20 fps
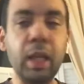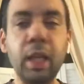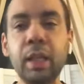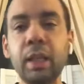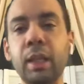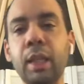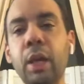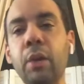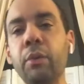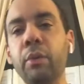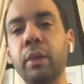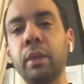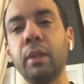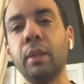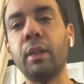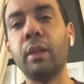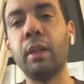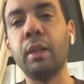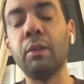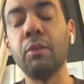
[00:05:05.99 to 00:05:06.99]
Now,
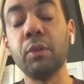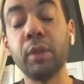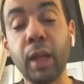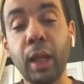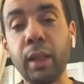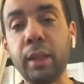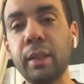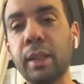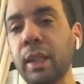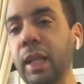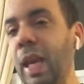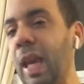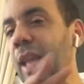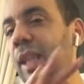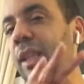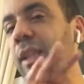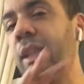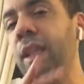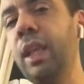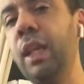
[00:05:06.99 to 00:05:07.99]
in reality,
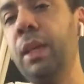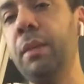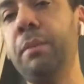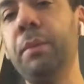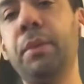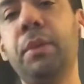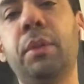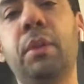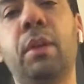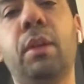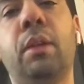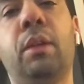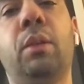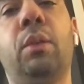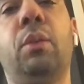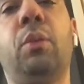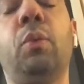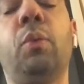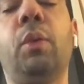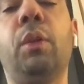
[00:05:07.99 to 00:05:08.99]
any names
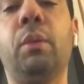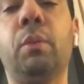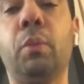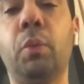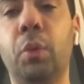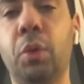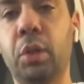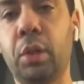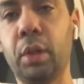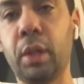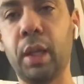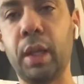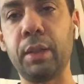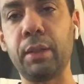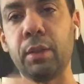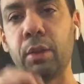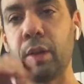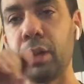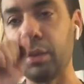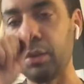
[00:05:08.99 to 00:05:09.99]
will work as
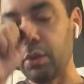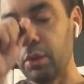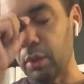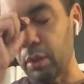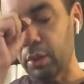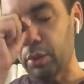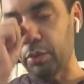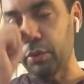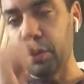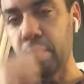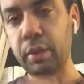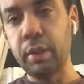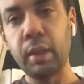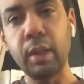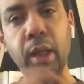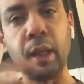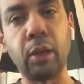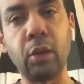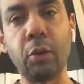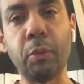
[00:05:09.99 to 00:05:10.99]
long as you are consistent.
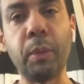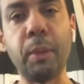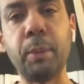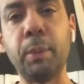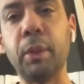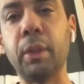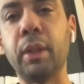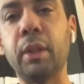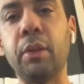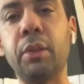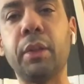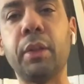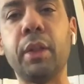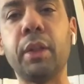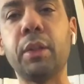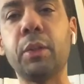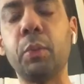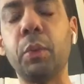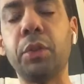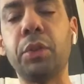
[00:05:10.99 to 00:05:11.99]
A lot of people learn
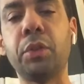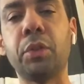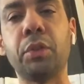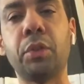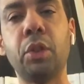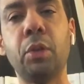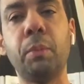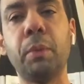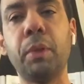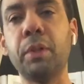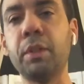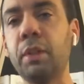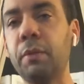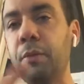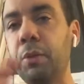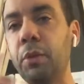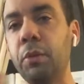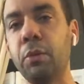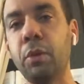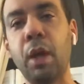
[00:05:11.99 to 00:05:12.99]
this with just numbers. If
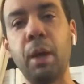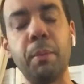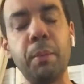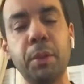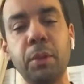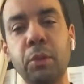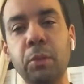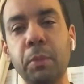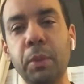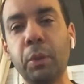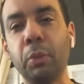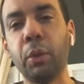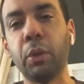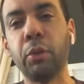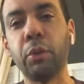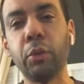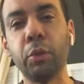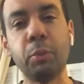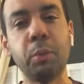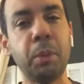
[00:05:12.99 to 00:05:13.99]
you happen to be one of
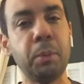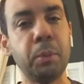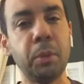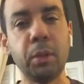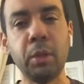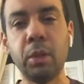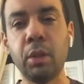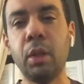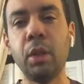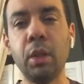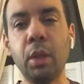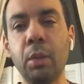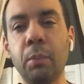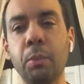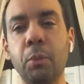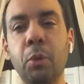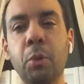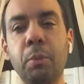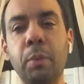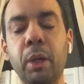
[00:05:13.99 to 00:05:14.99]
those people,
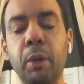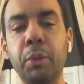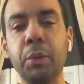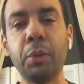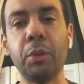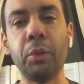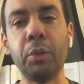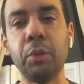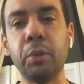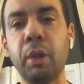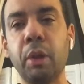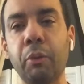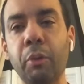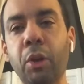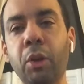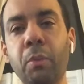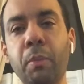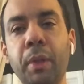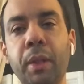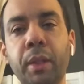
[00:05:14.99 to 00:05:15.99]
more power to you. I
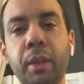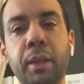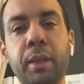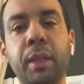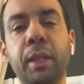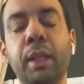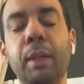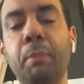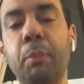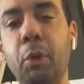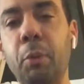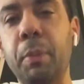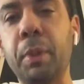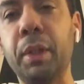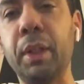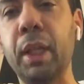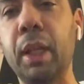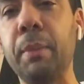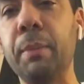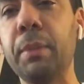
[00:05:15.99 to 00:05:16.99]
recommend the proper
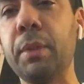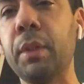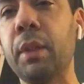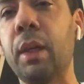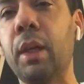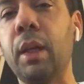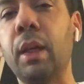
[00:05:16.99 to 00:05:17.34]
names.